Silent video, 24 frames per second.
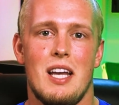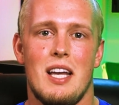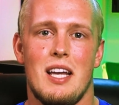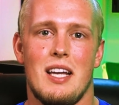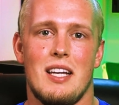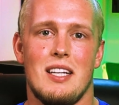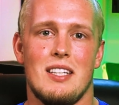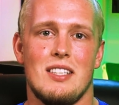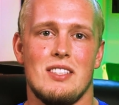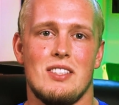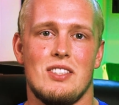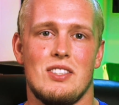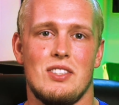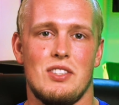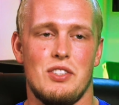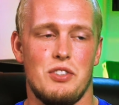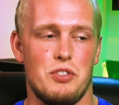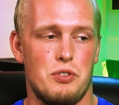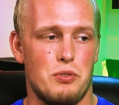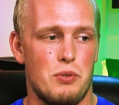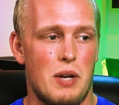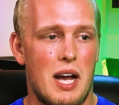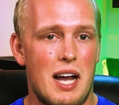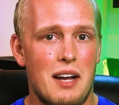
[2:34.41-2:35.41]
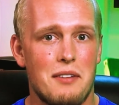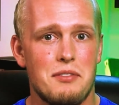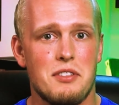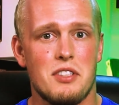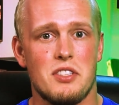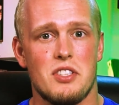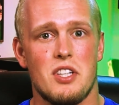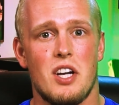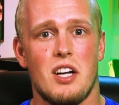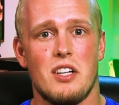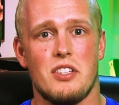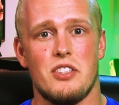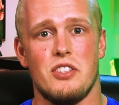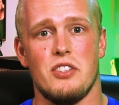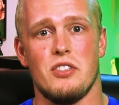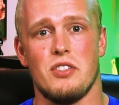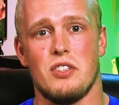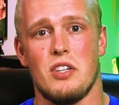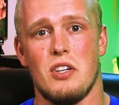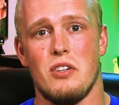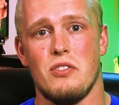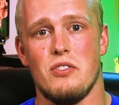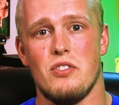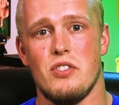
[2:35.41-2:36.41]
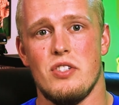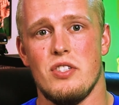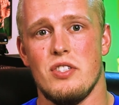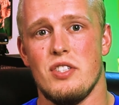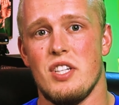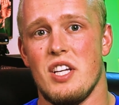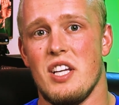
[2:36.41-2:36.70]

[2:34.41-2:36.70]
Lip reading: is you have to talk to your coaches,